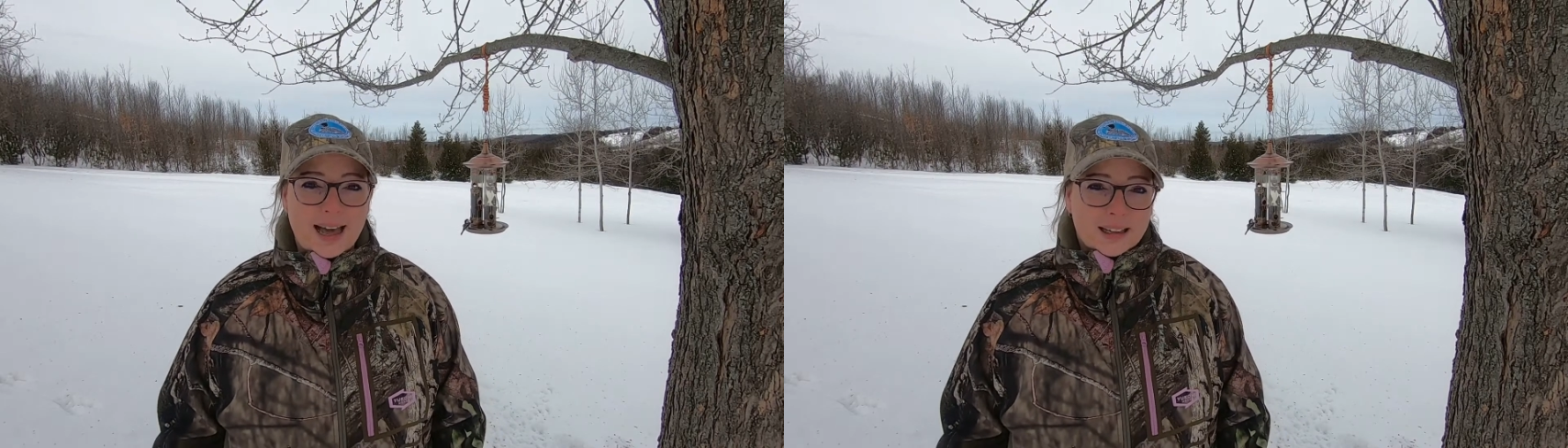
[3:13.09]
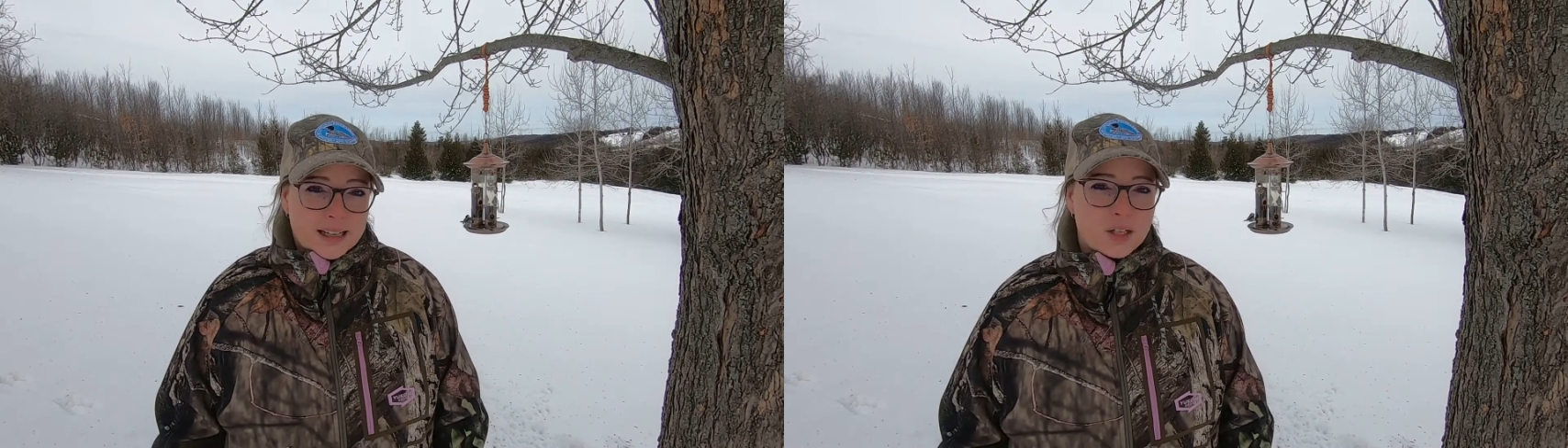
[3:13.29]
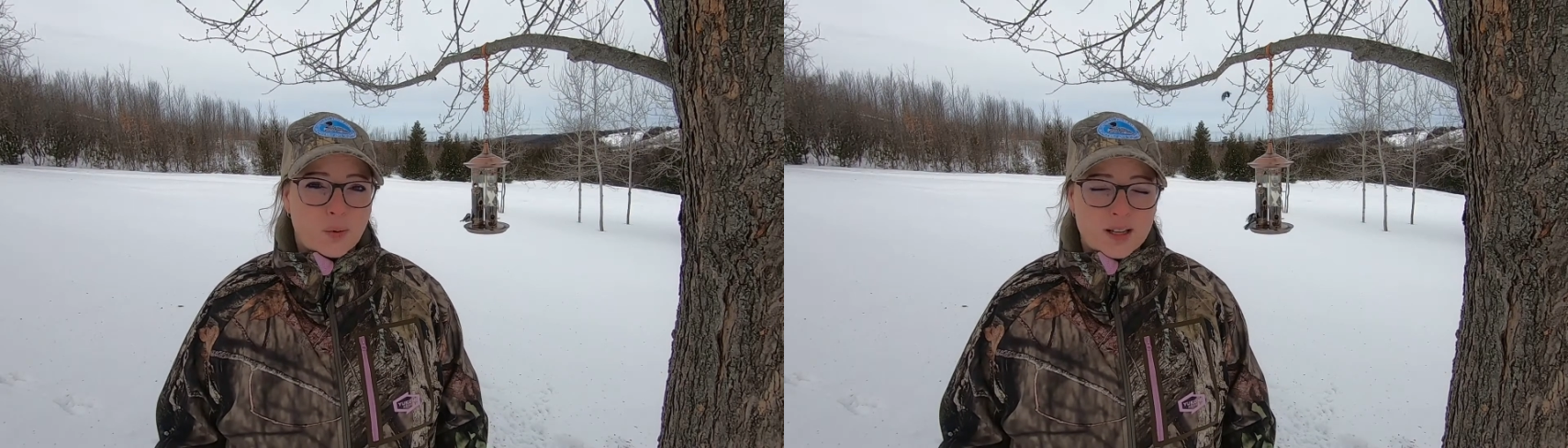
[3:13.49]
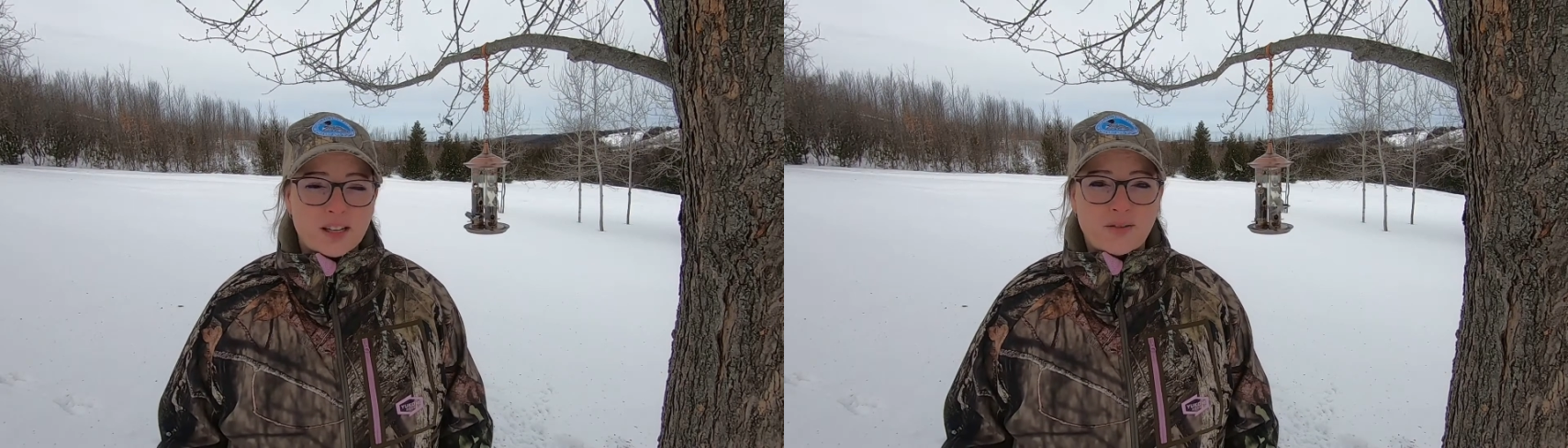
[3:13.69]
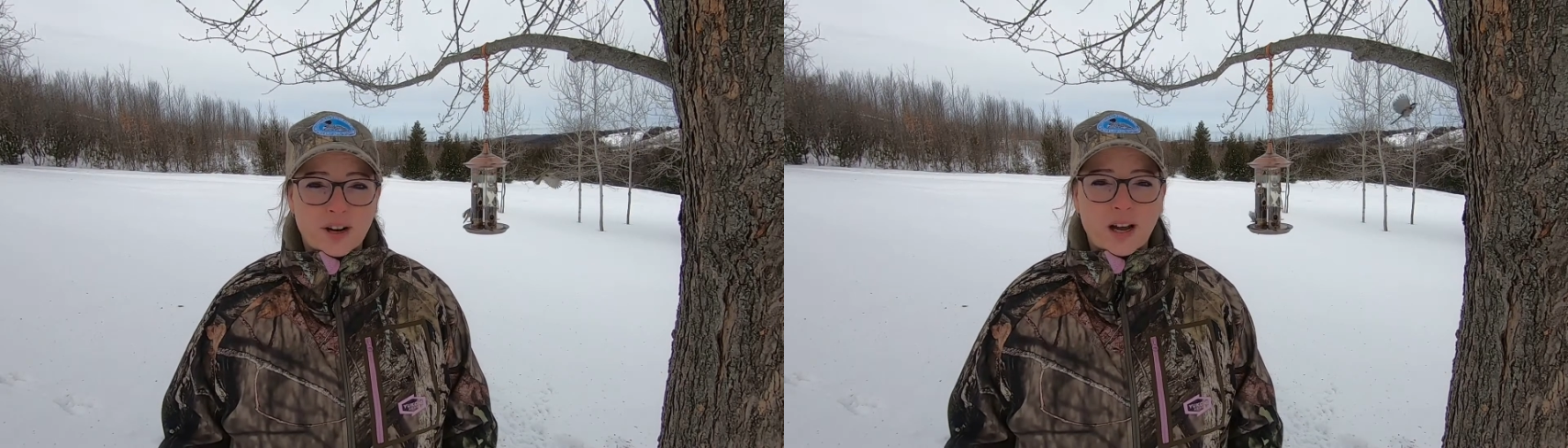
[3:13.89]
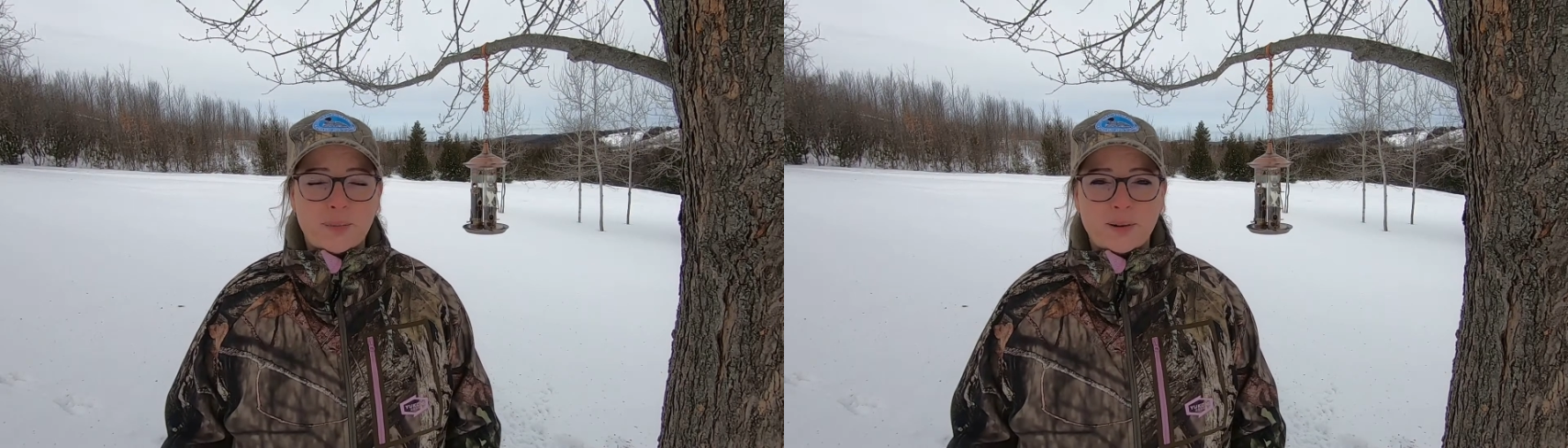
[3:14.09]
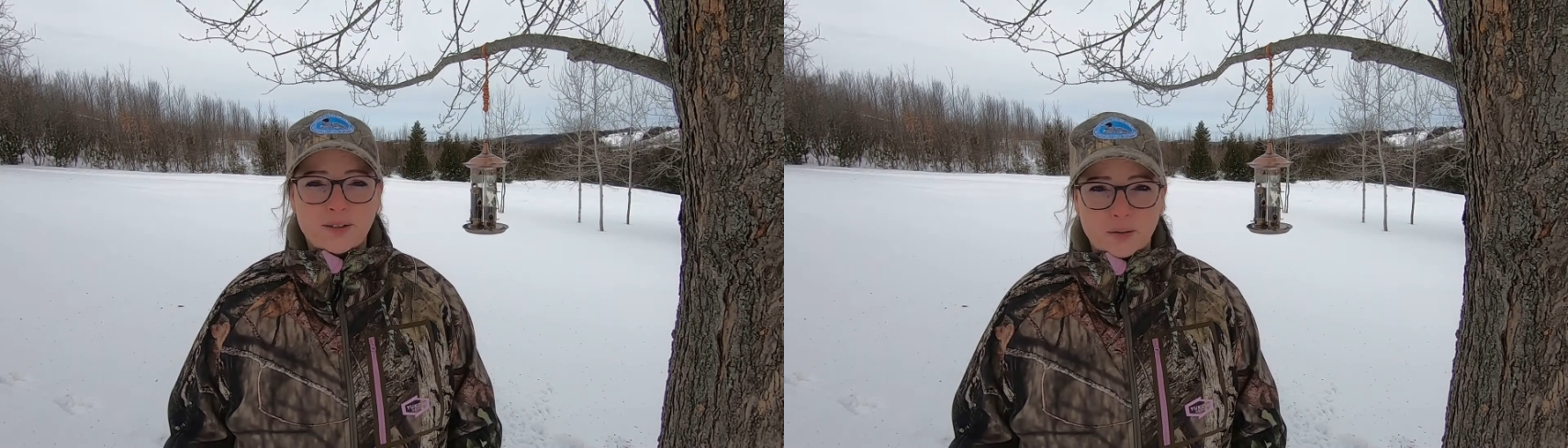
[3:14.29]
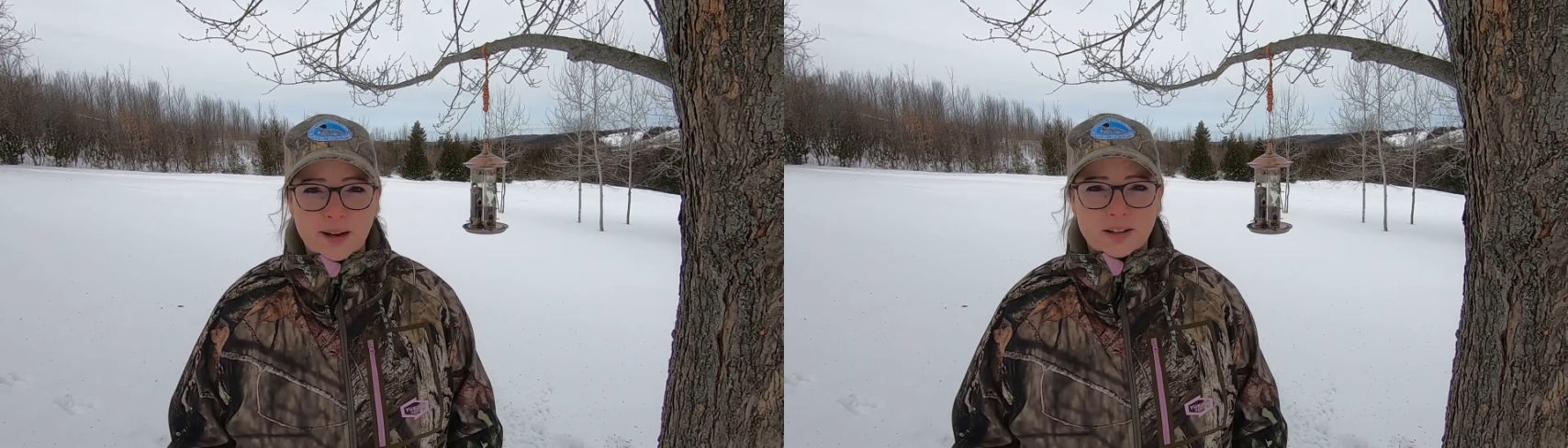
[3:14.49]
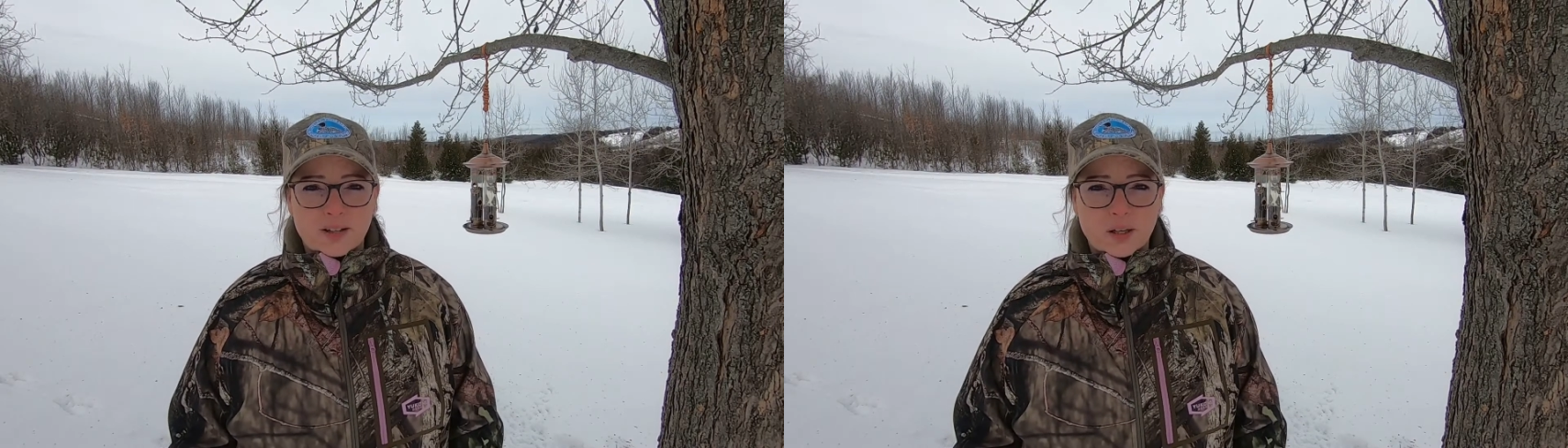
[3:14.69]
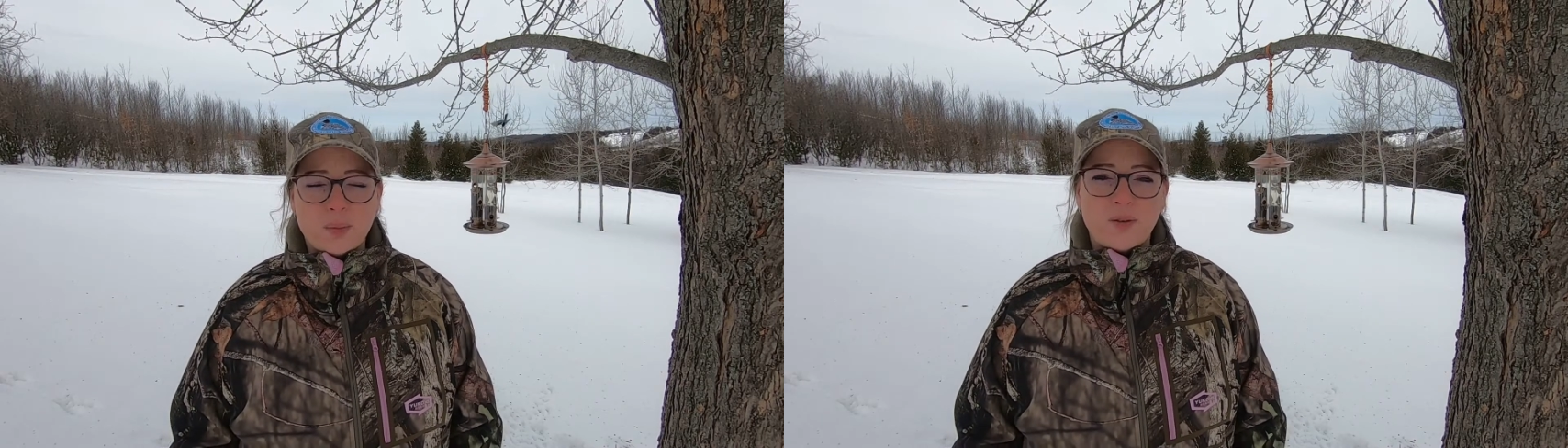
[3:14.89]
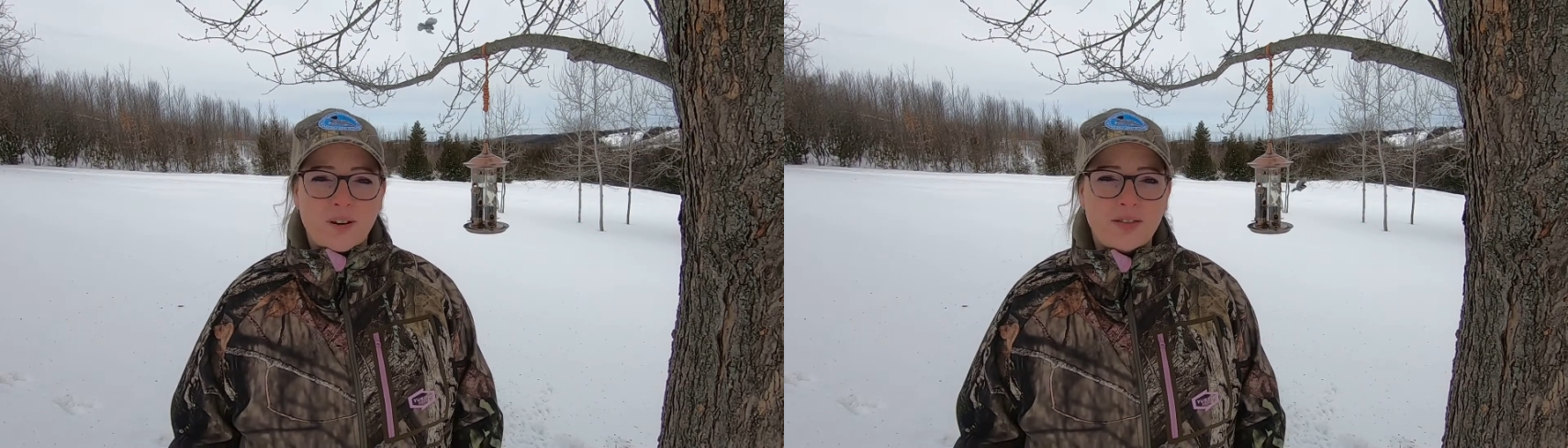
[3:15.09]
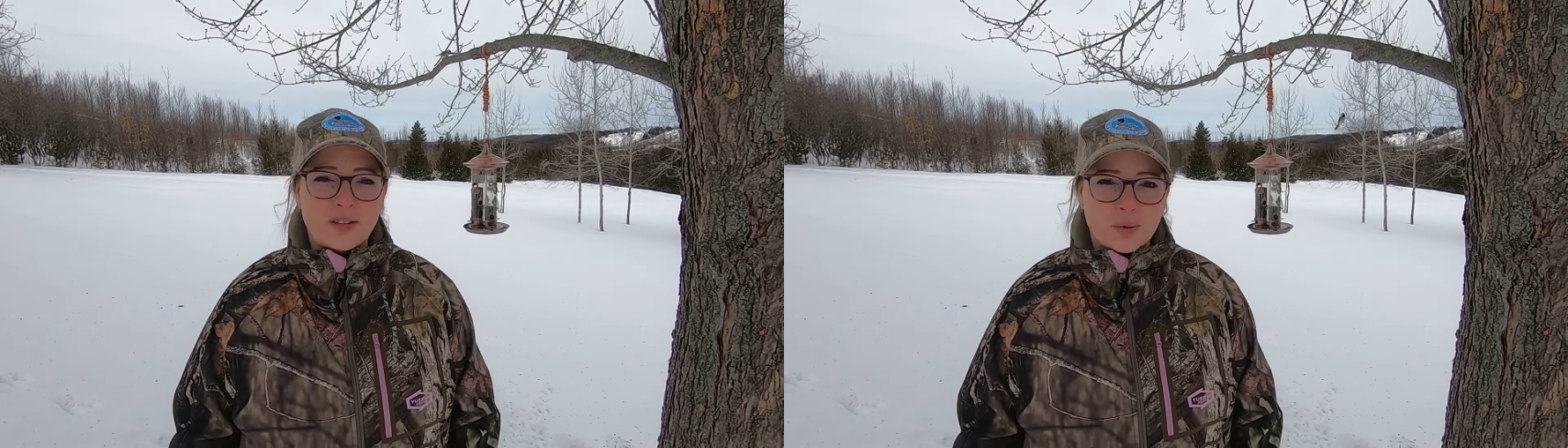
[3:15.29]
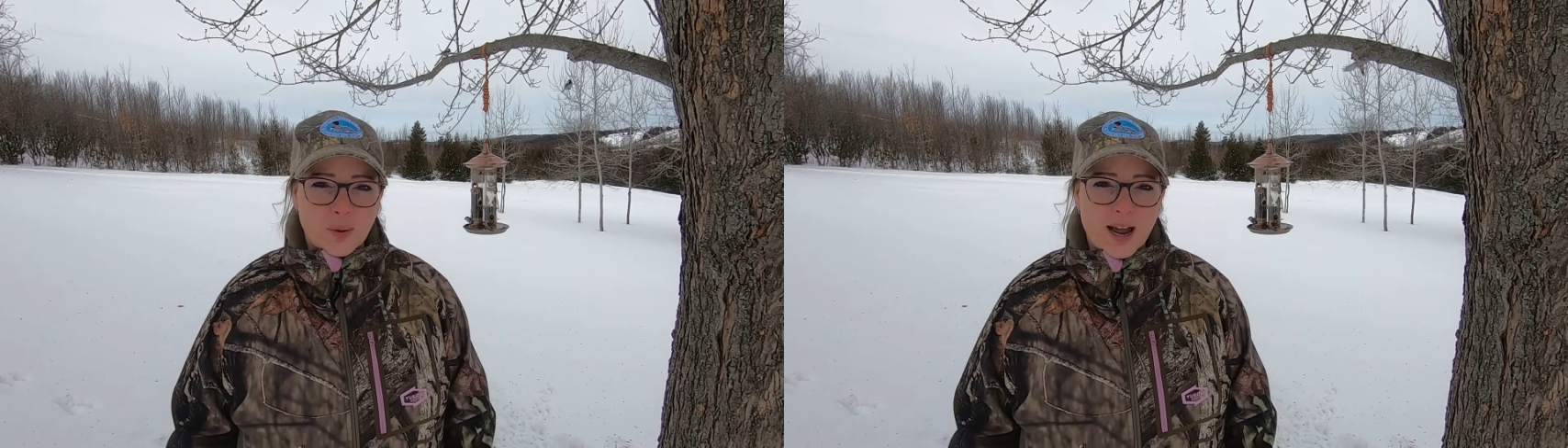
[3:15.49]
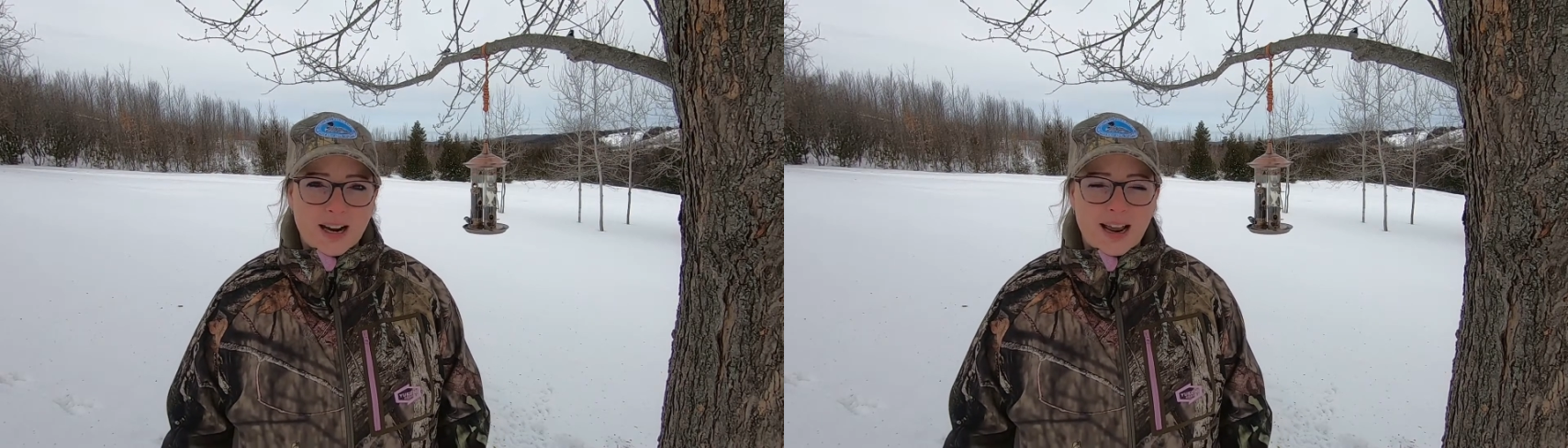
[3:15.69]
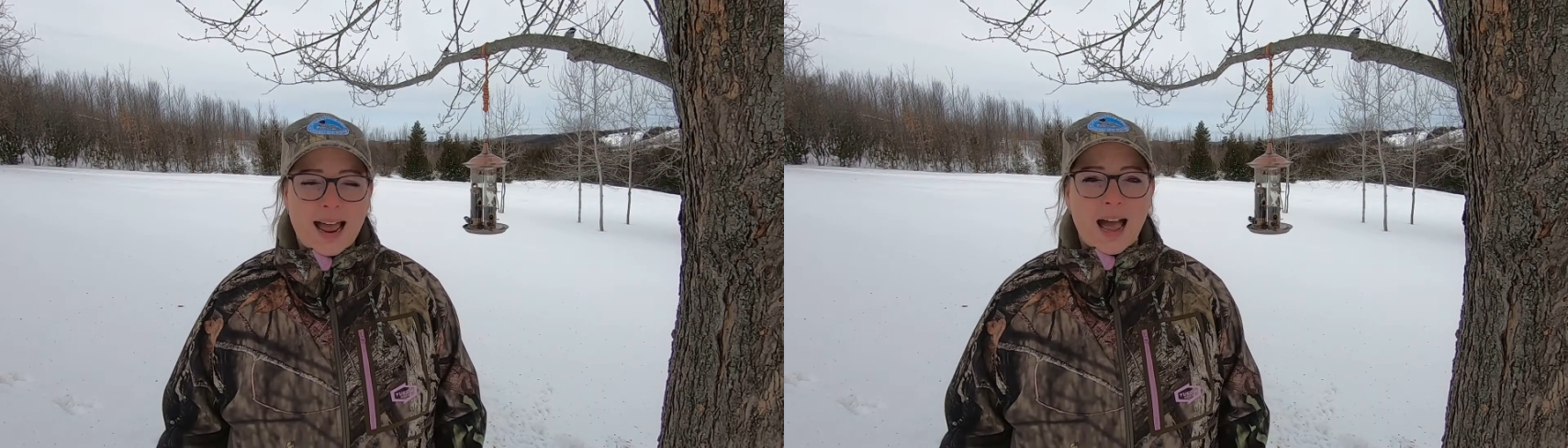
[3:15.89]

at least once every couple of weeks to prevent the spread